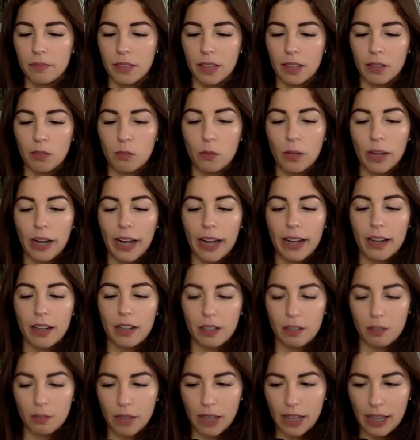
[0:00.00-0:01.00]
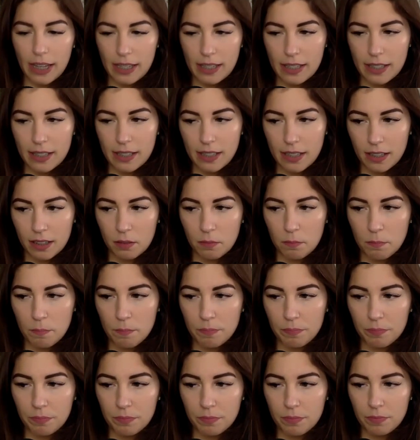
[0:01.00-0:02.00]
And what I noticed
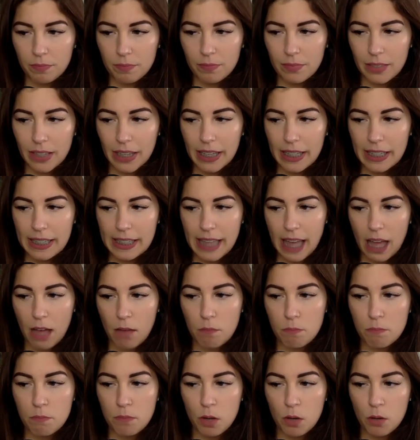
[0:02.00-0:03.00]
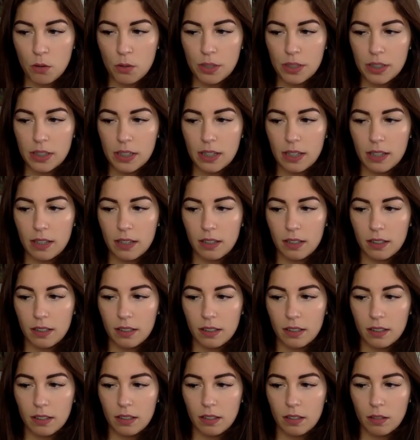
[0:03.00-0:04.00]
is that most
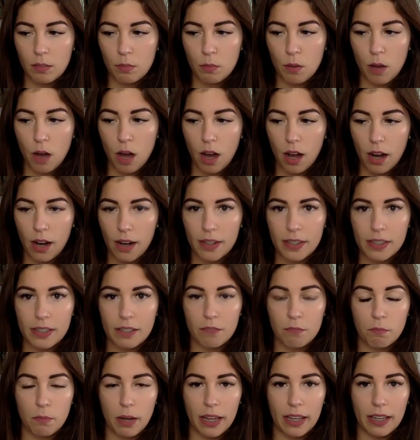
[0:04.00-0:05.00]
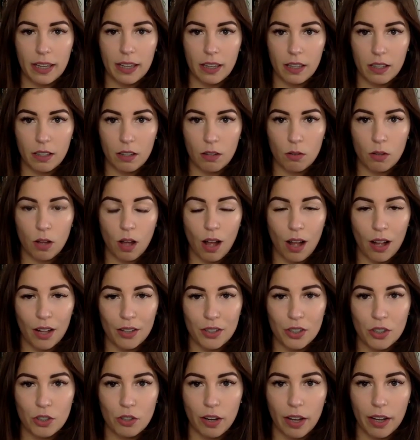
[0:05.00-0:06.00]
parts of my ego
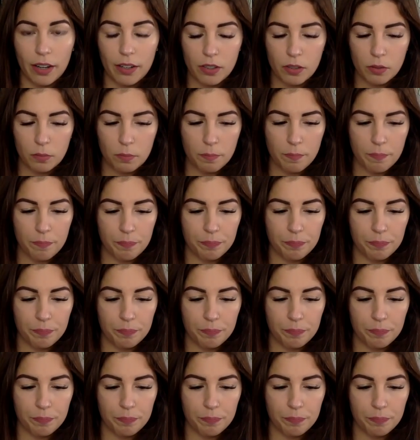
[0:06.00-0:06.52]
construct